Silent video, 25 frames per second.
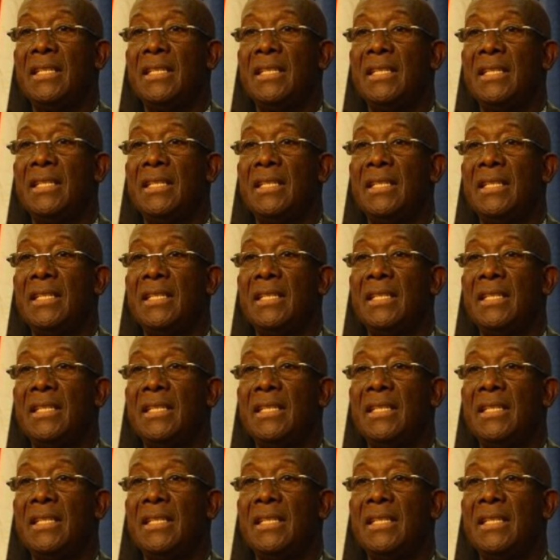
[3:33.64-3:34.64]

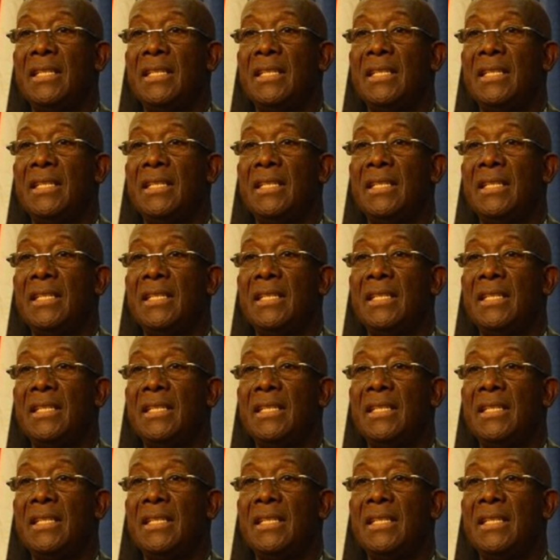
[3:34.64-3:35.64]

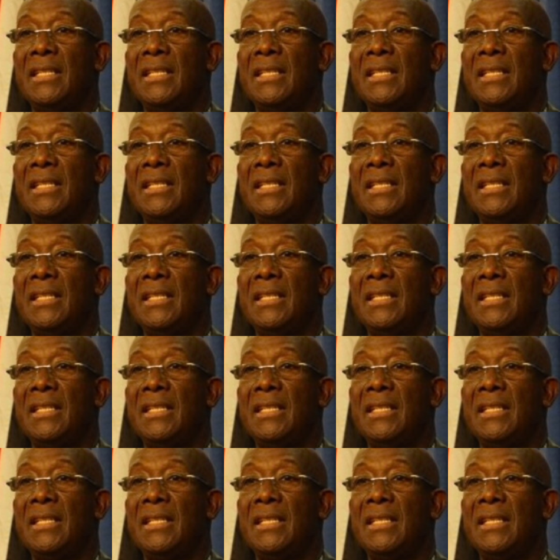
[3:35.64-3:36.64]

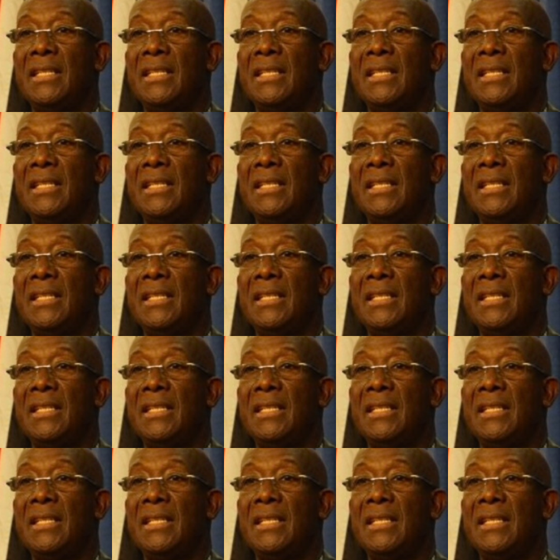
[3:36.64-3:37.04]
This is a still picture; no speech is visible.